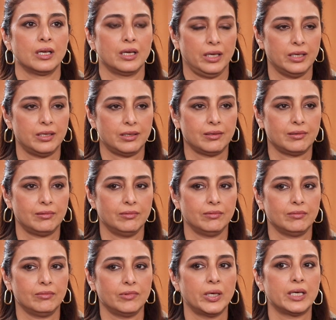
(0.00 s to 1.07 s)

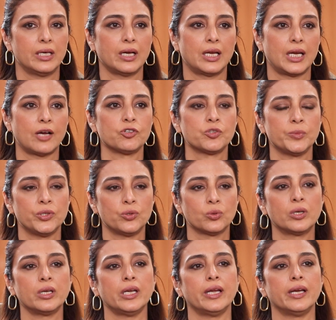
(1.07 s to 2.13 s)
it allows me to
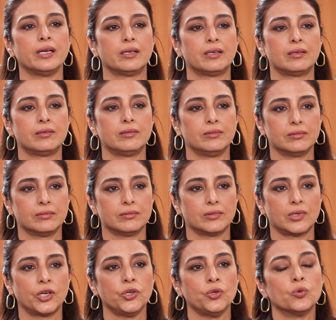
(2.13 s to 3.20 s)
create
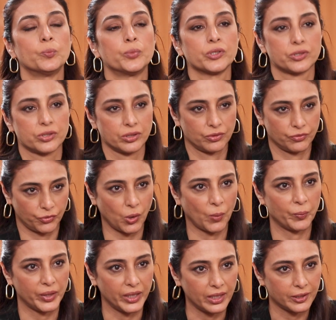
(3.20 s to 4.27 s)
a new person
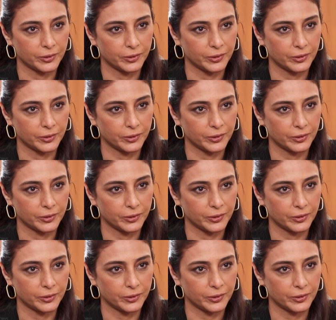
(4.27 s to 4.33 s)
from me,